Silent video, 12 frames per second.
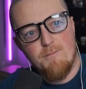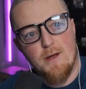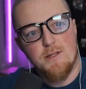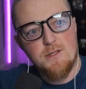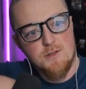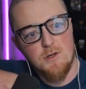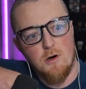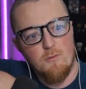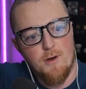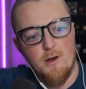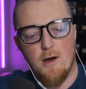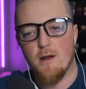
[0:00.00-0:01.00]
bits
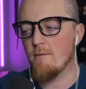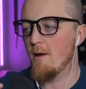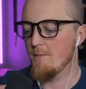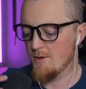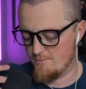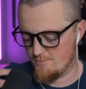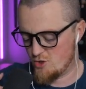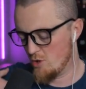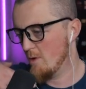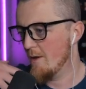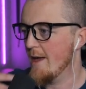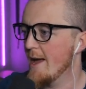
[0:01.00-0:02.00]
going on. And I'm not
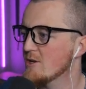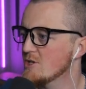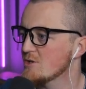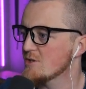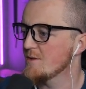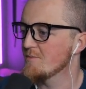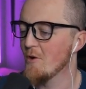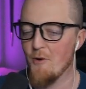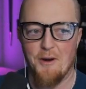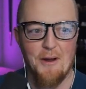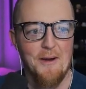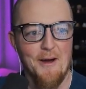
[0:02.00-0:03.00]
sure why the hand gestures I'm
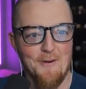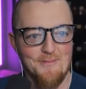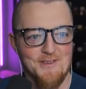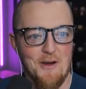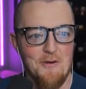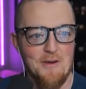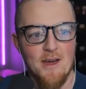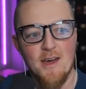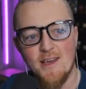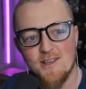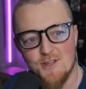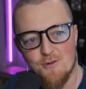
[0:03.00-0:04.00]
doing. I'm sorry.
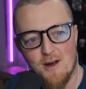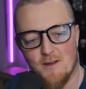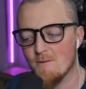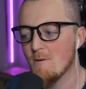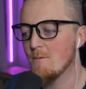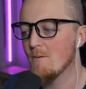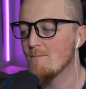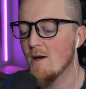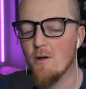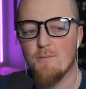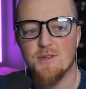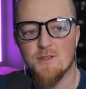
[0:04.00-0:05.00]
He's still rocking the purple
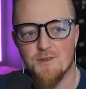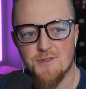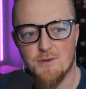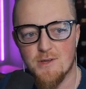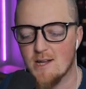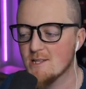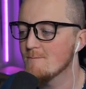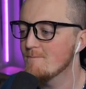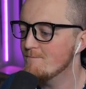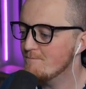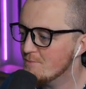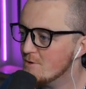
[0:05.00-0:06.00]
belt, but he's also got some
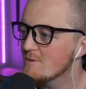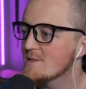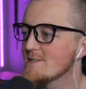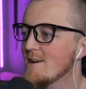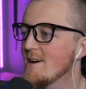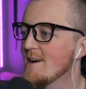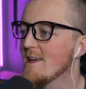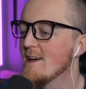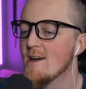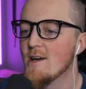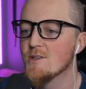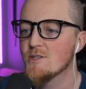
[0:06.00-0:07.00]
boots on.
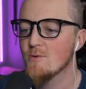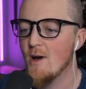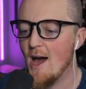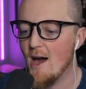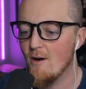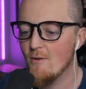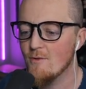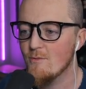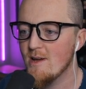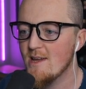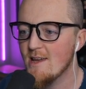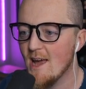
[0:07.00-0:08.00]
So how do
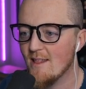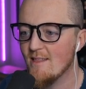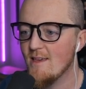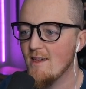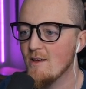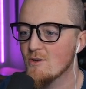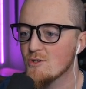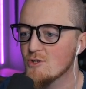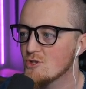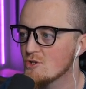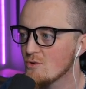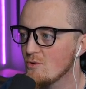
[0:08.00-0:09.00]
we get the
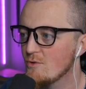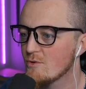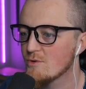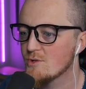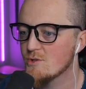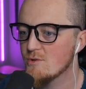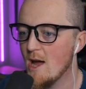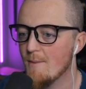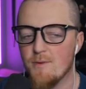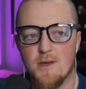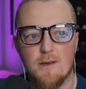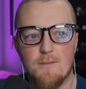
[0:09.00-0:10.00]
shoulder
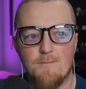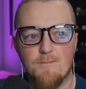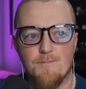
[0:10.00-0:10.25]
strappy,